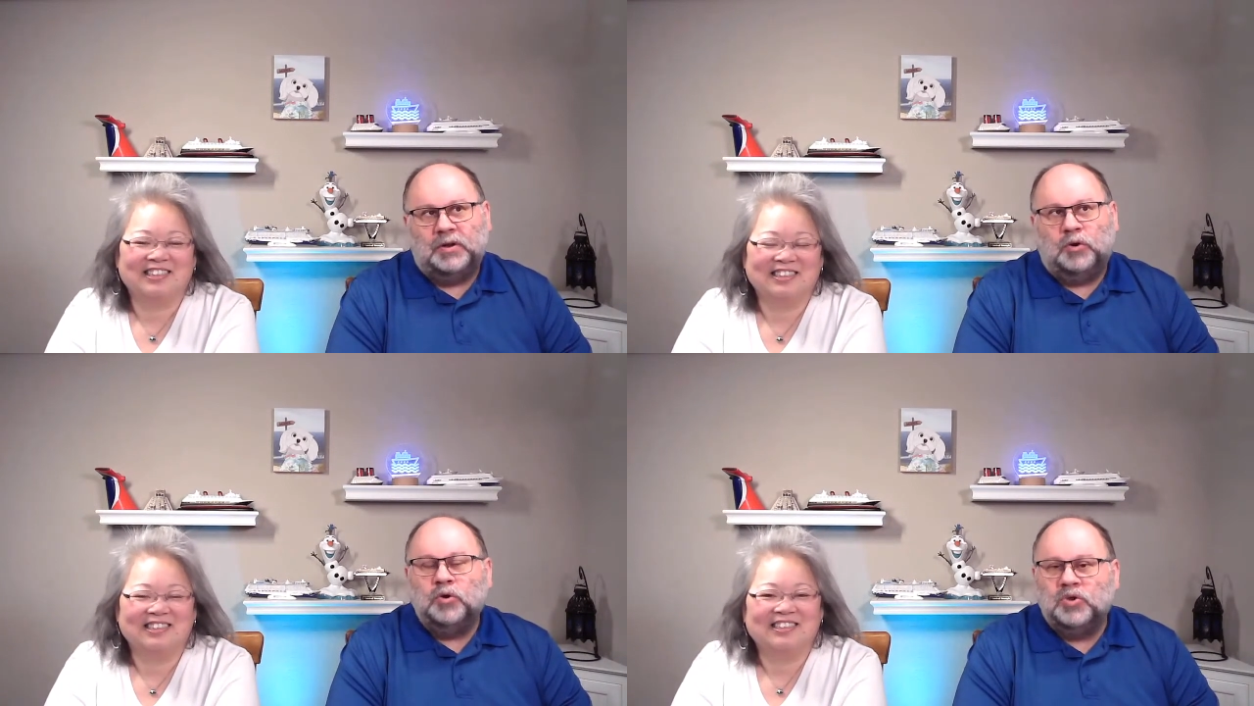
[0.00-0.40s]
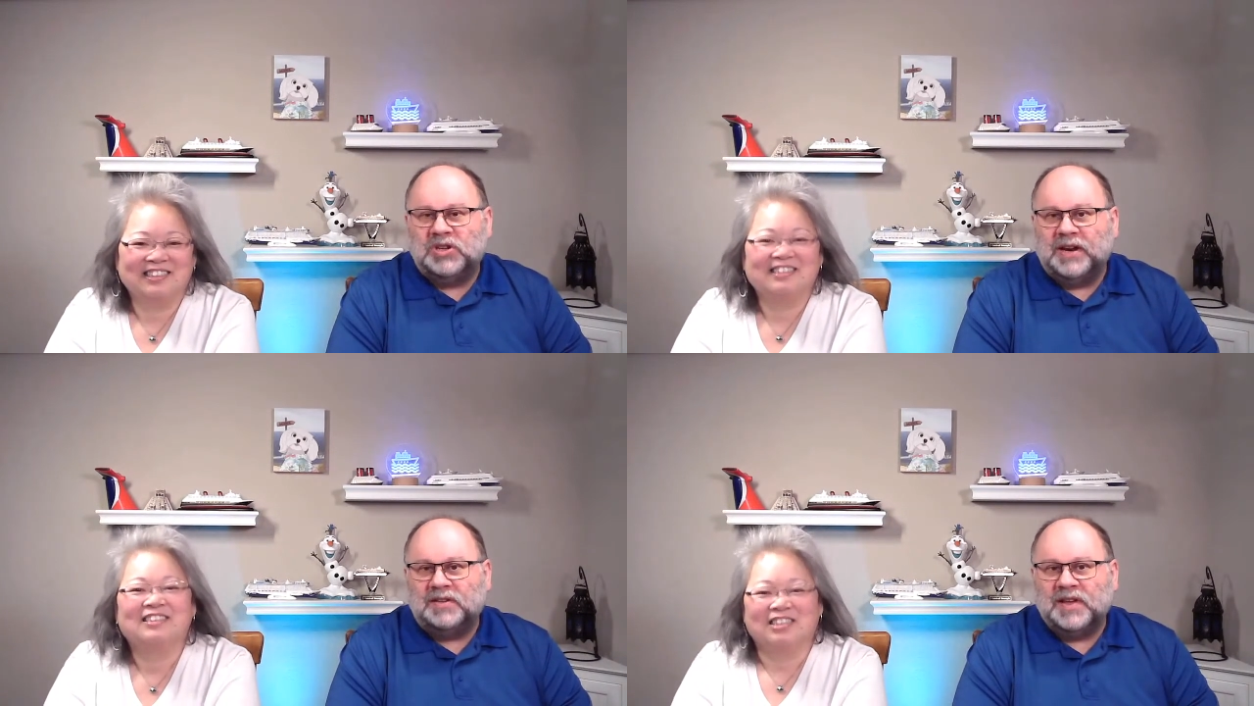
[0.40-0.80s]
Speaker 1: cruise
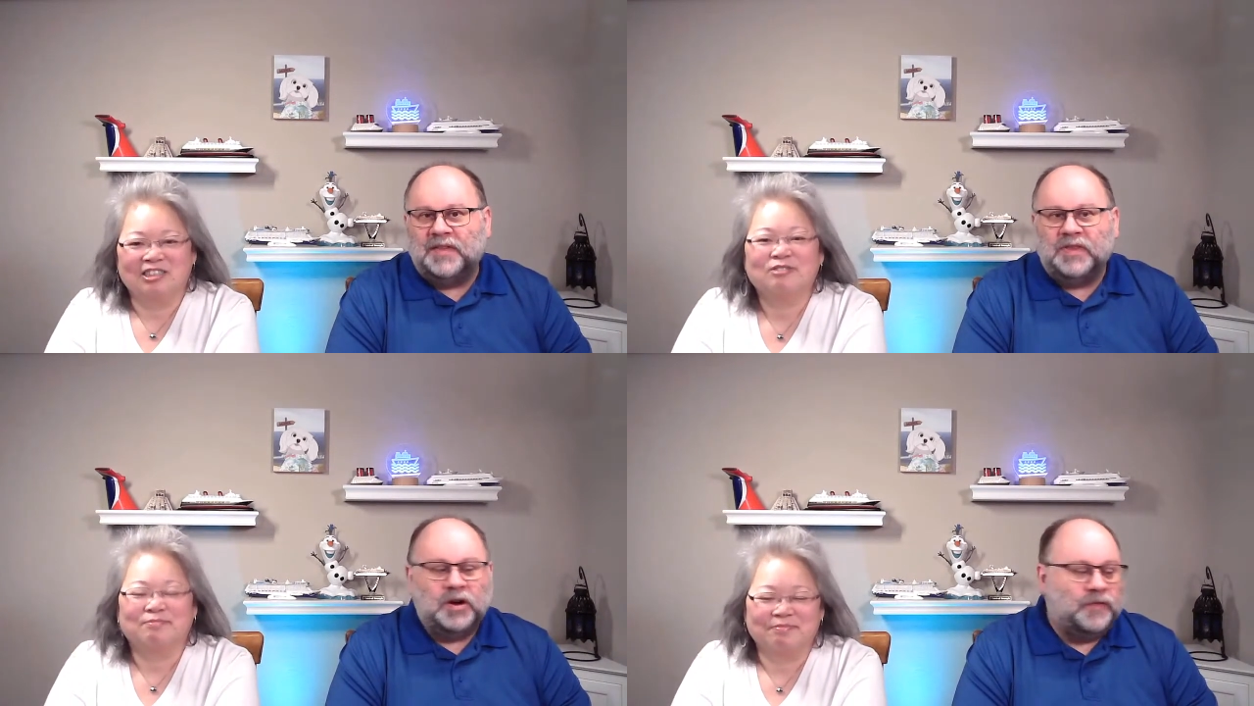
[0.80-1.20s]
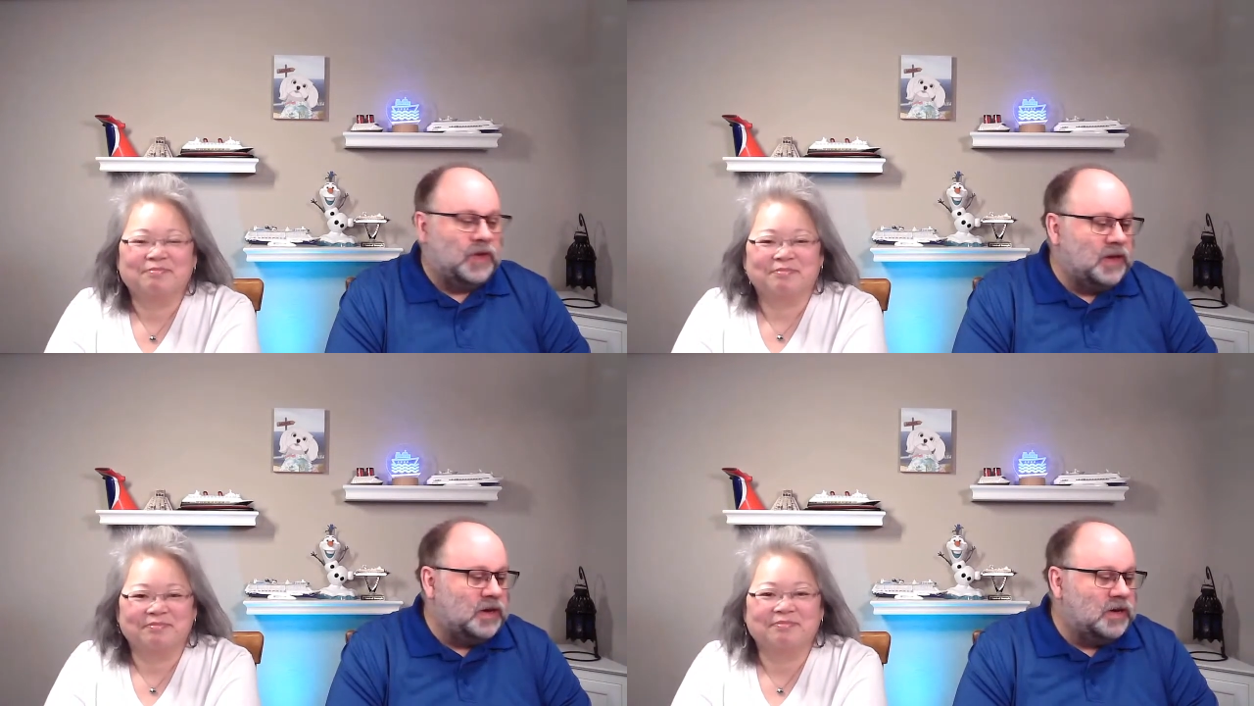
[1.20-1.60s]
channels out there,
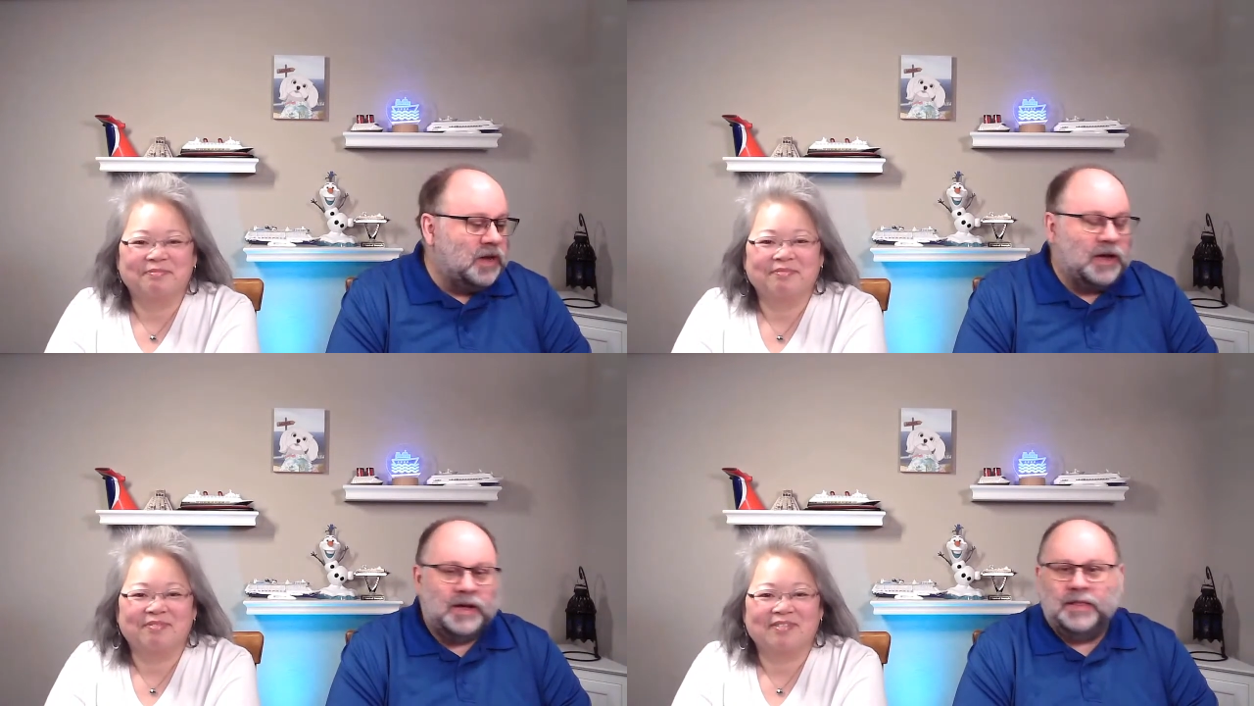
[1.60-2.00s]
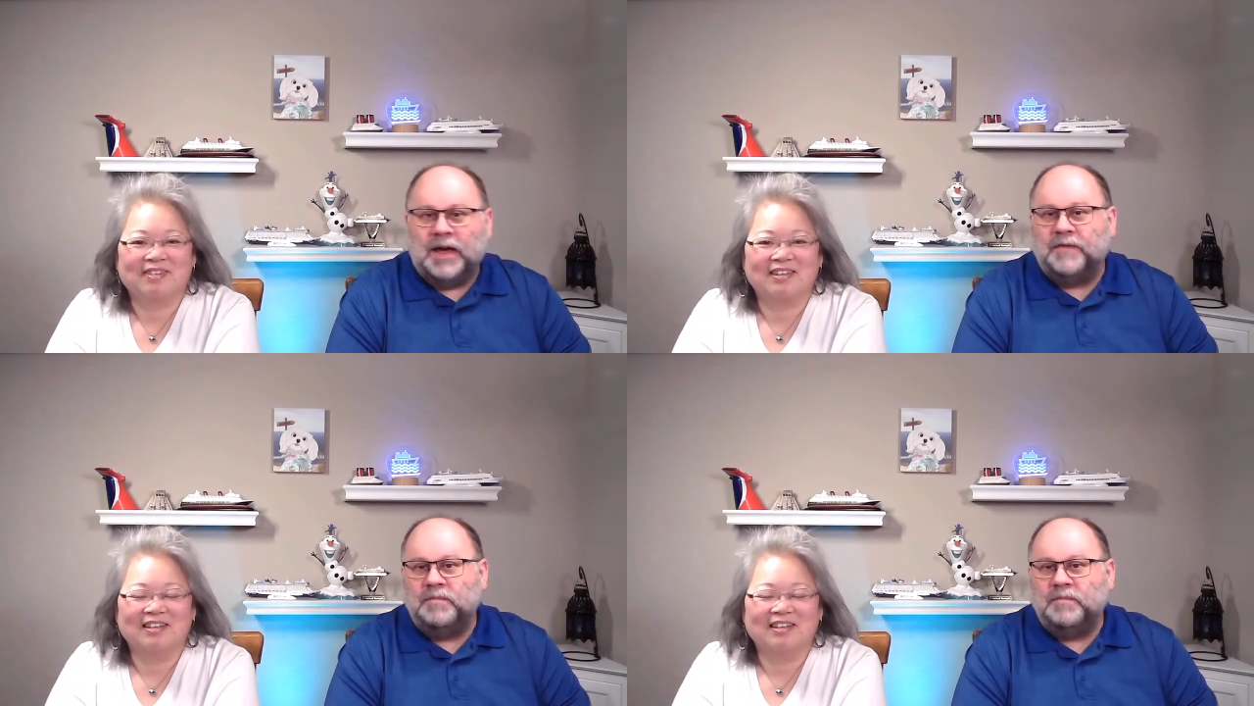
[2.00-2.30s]
and mm-hmm. uh, a lot of